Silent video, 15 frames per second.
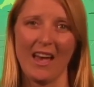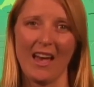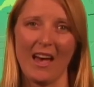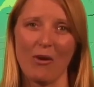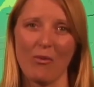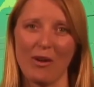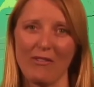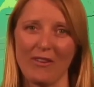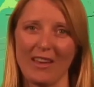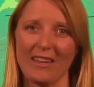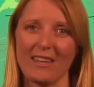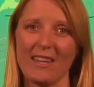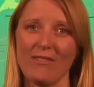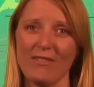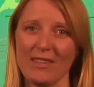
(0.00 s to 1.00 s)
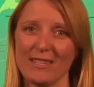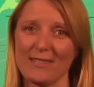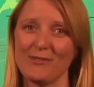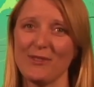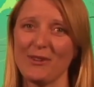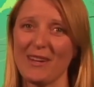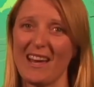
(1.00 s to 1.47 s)
However, given
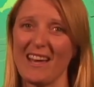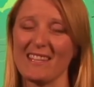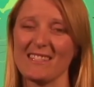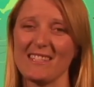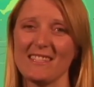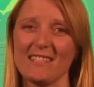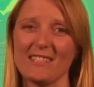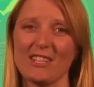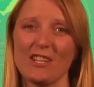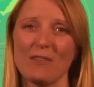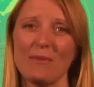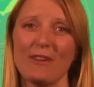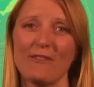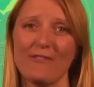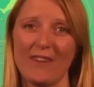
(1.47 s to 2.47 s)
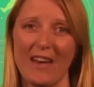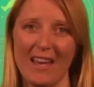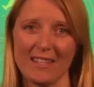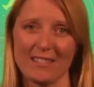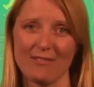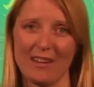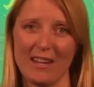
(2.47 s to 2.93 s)
this forecast, this is going to be a
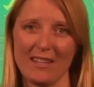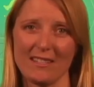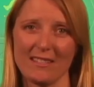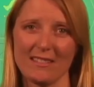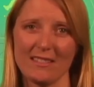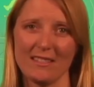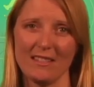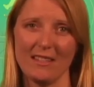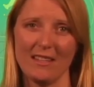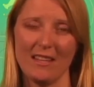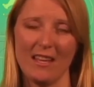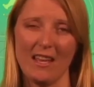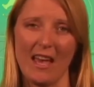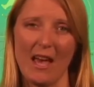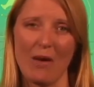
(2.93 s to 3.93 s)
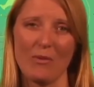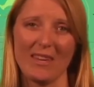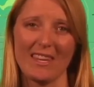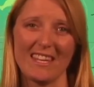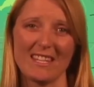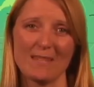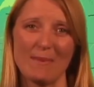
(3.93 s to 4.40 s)
fast race, and we
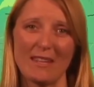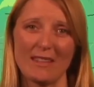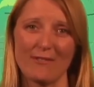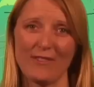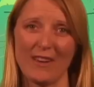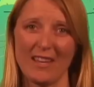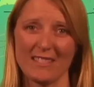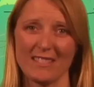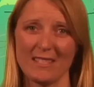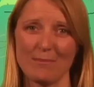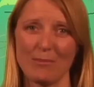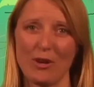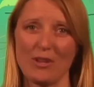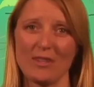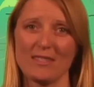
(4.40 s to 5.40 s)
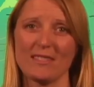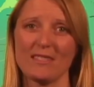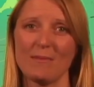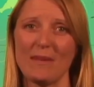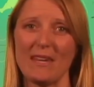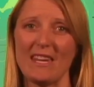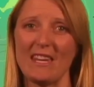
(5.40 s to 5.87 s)
can expect the fastest boats
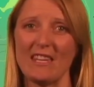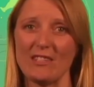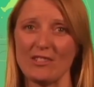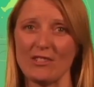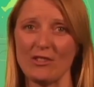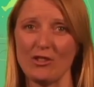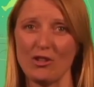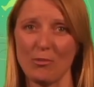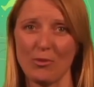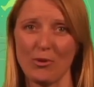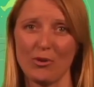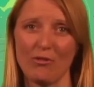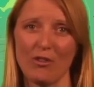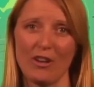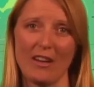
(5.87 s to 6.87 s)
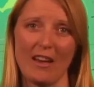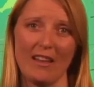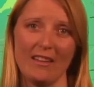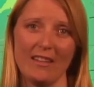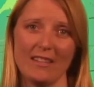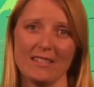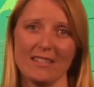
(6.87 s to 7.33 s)
to be into Newport, Rhode
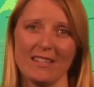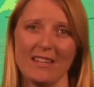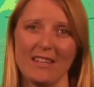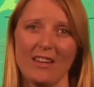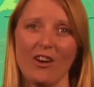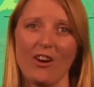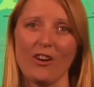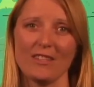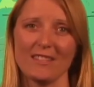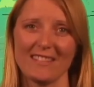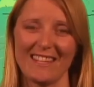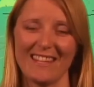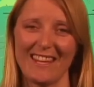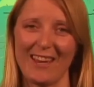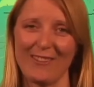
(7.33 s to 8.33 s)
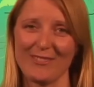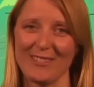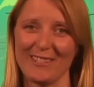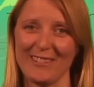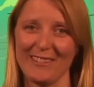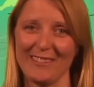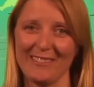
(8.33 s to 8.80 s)
Island on Sunday
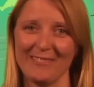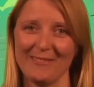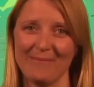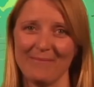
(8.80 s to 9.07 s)
afternoon.